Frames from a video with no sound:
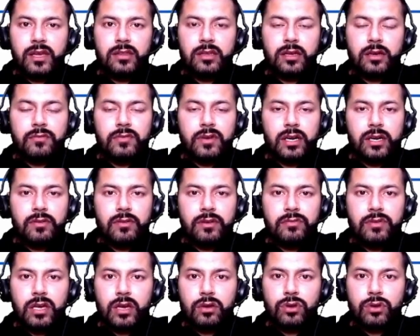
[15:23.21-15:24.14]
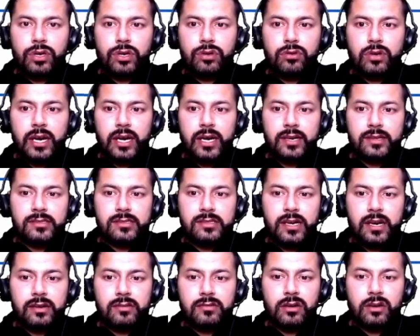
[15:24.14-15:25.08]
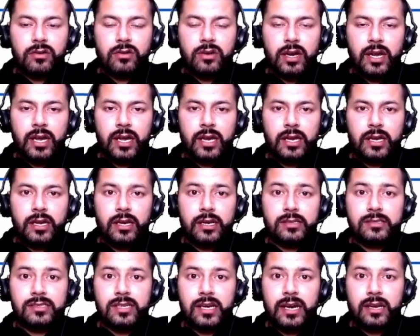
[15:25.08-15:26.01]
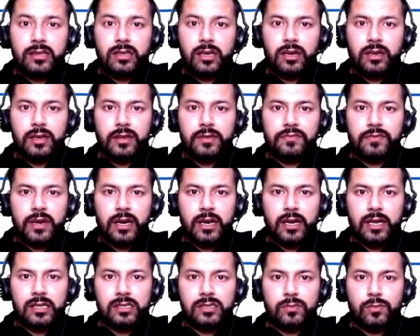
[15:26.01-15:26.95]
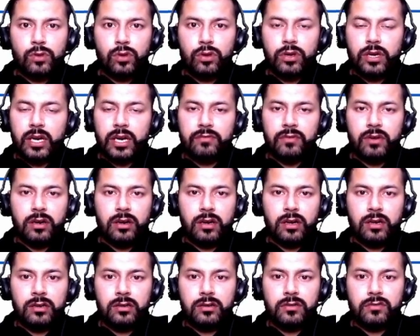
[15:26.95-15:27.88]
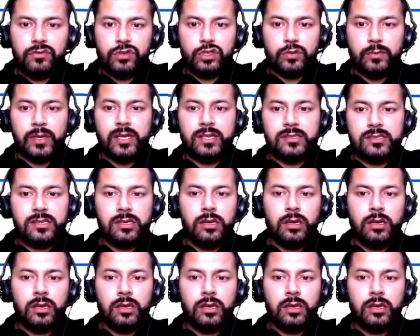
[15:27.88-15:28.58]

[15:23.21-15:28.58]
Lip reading: then whatever we are going to write inside the inside the if and else block, it will run, which means